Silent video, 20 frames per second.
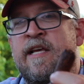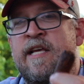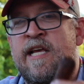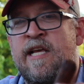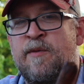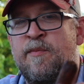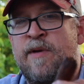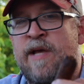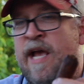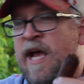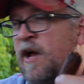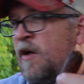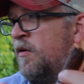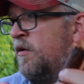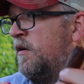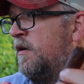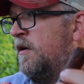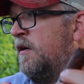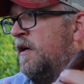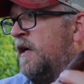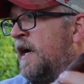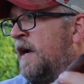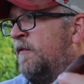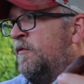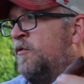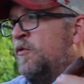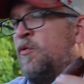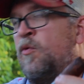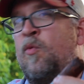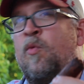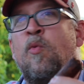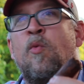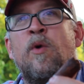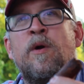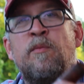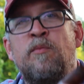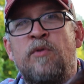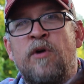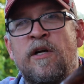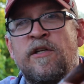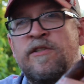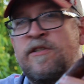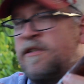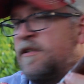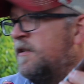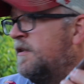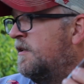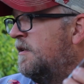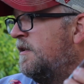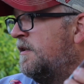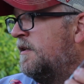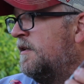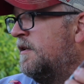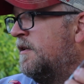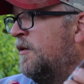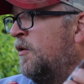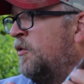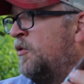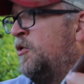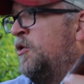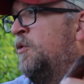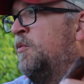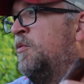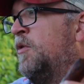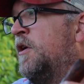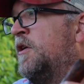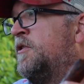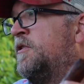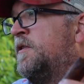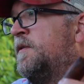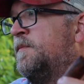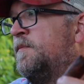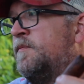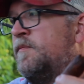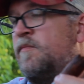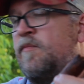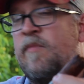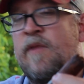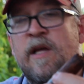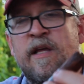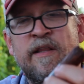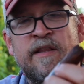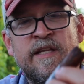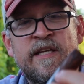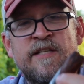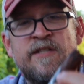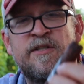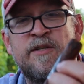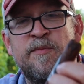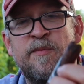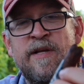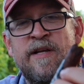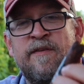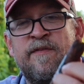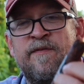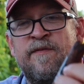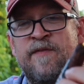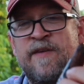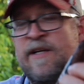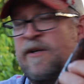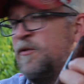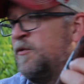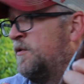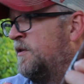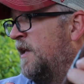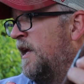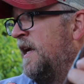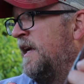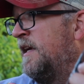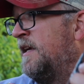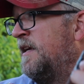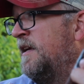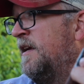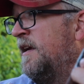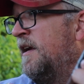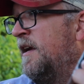kick me out after one brush or two brush. This, to me, feels like